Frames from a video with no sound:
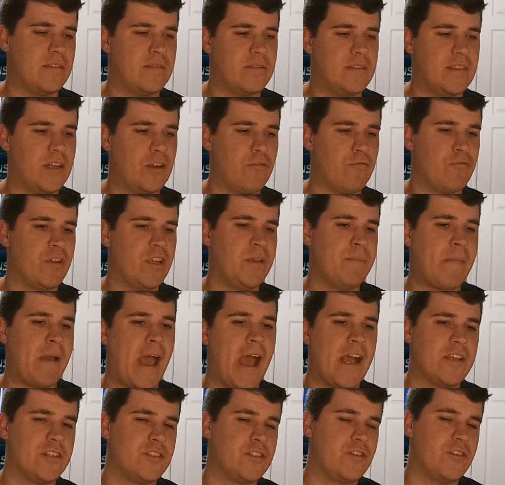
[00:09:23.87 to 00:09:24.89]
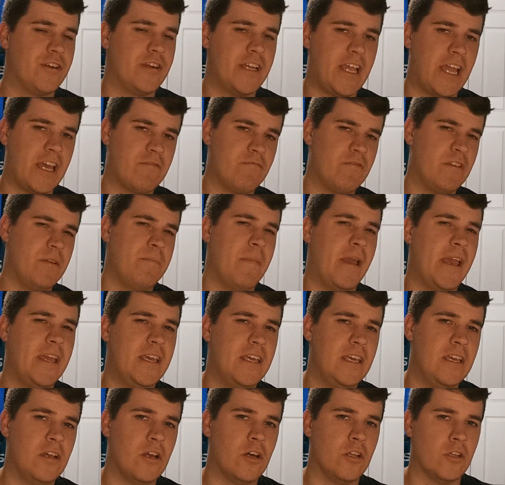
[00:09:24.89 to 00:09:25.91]
they're remastering and
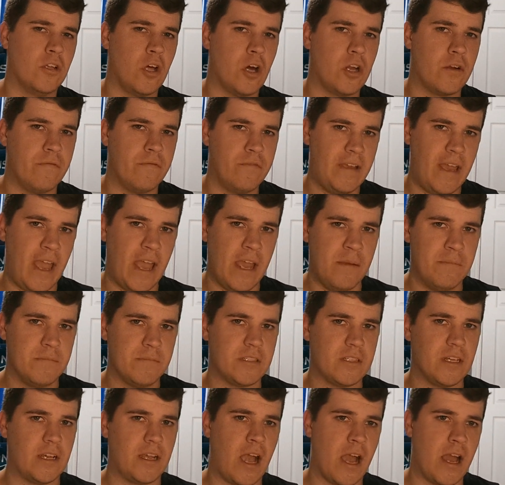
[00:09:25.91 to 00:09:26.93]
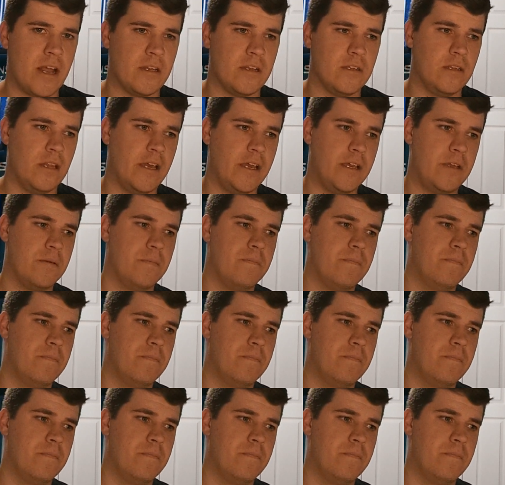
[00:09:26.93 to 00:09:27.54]
remaking a lot of games to kind of, like,